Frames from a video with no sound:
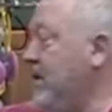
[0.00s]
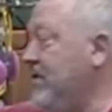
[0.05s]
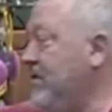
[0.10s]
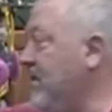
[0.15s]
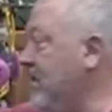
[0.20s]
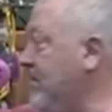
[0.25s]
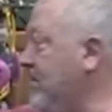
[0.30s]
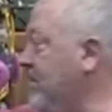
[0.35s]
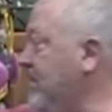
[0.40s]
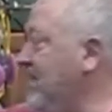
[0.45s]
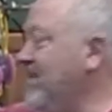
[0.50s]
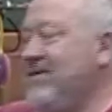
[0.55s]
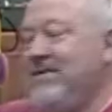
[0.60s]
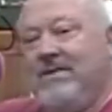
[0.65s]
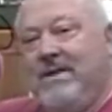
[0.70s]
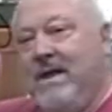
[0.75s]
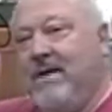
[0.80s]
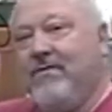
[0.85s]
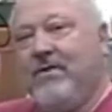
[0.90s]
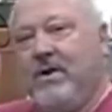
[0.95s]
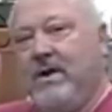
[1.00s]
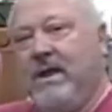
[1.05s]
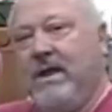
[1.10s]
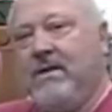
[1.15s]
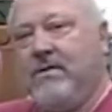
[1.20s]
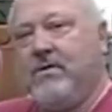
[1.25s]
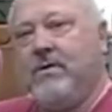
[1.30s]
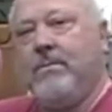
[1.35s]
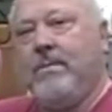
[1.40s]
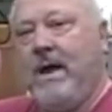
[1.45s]
something, this never
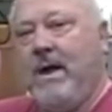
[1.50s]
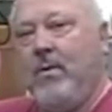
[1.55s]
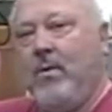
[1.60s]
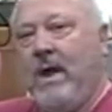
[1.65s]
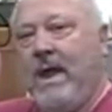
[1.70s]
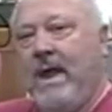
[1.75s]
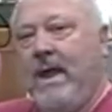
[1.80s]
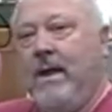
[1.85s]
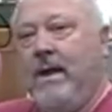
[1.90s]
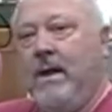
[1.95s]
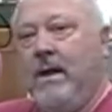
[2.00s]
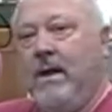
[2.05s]
gets in my way.